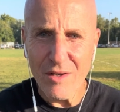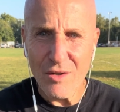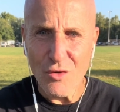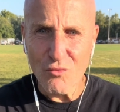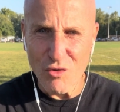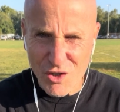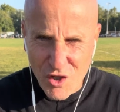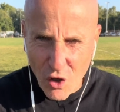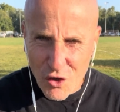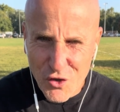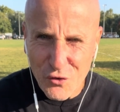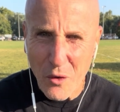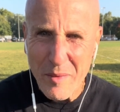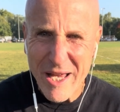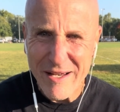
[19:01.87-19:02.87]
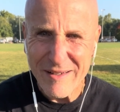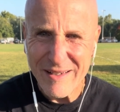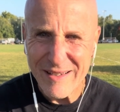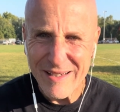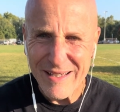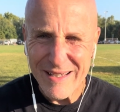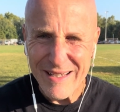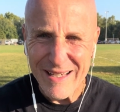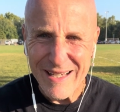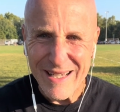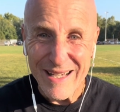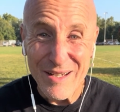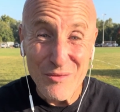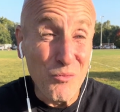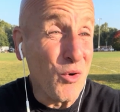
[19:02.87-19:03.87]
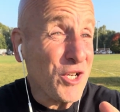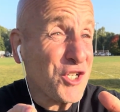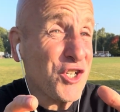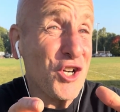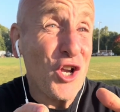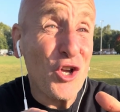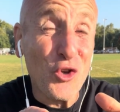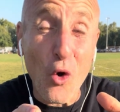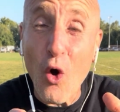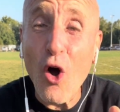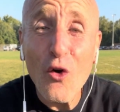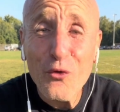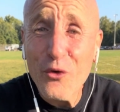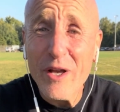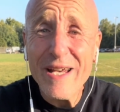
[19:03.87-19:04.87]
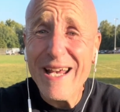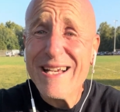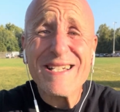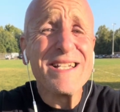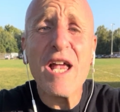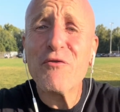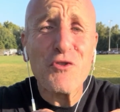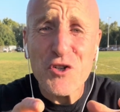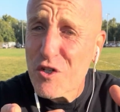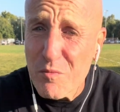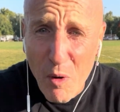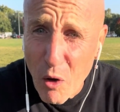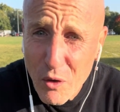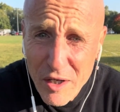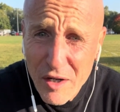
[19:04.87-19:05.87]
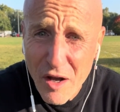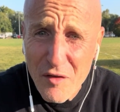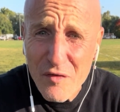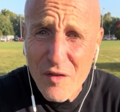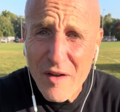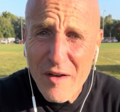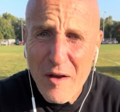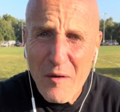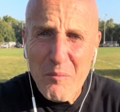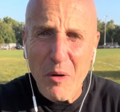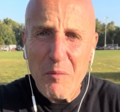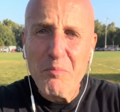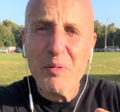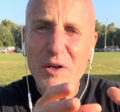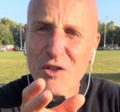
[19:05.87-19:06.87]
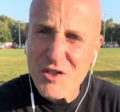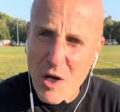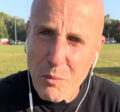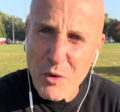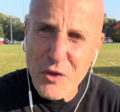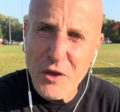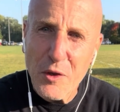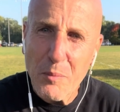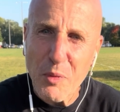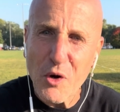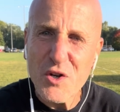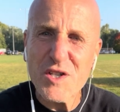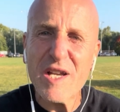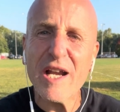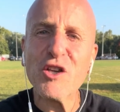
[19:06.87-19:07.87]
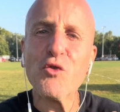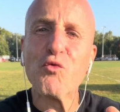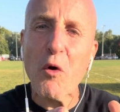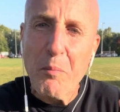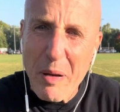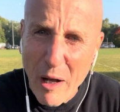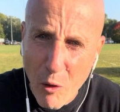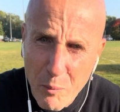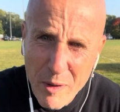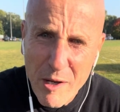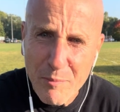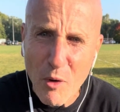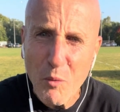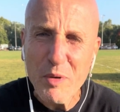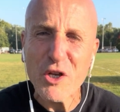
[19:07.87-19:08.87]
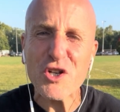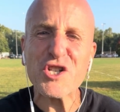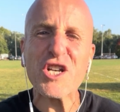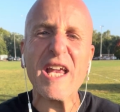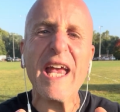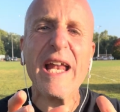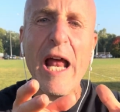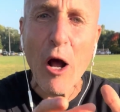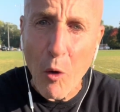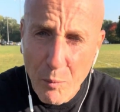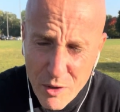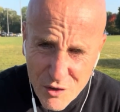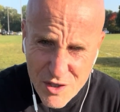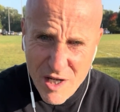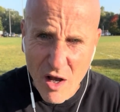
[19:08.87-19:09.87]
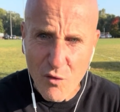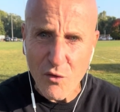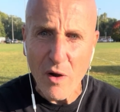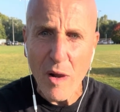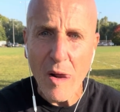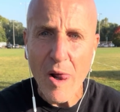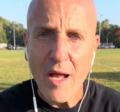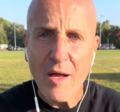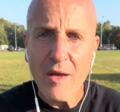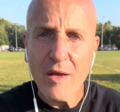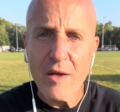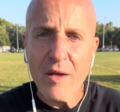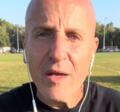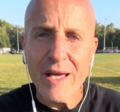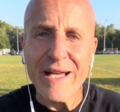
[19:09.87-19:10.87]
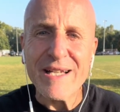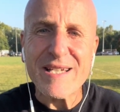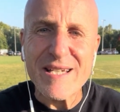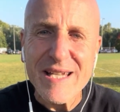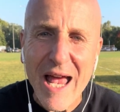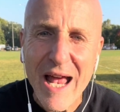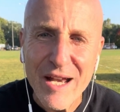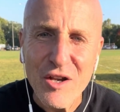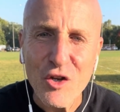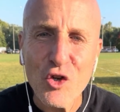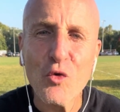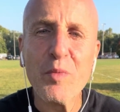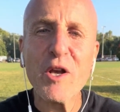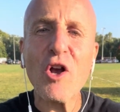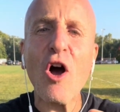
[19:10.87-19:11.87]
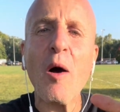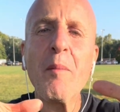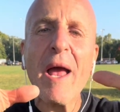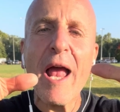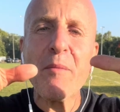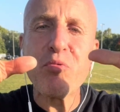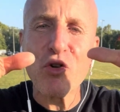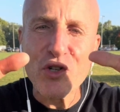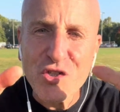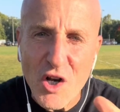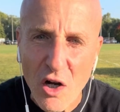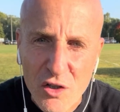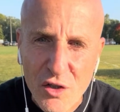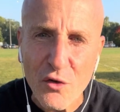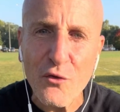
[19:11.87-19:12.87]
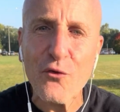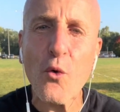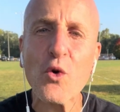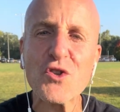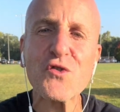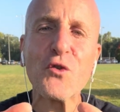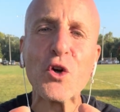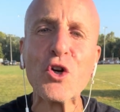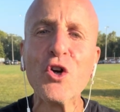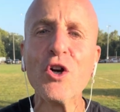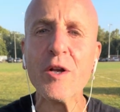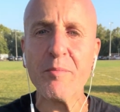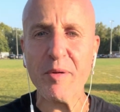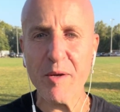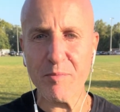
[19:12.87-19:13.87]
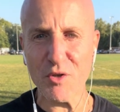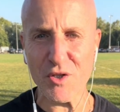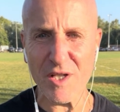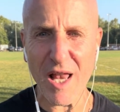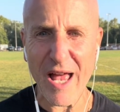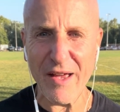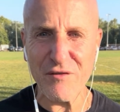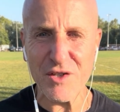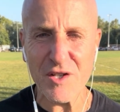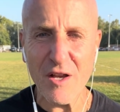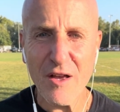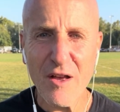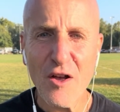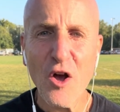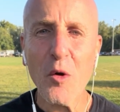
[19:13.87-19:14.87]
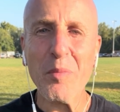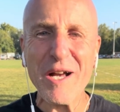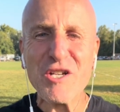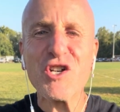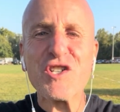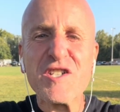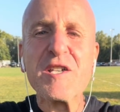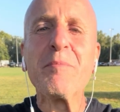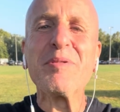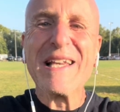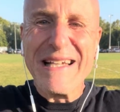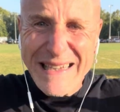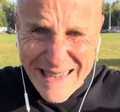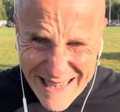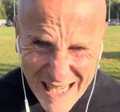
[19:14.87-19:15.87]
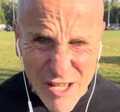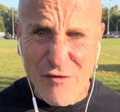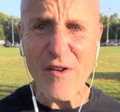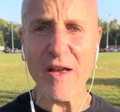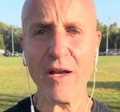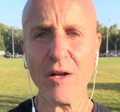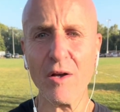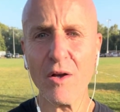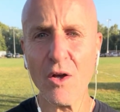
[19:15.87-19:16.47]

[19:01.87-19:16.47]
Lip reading: results from it, which often is never spoken of, but builds up within the person, and you repel people because you can't help yourself. Instead, you become a productive force for good in people's lives by just simply living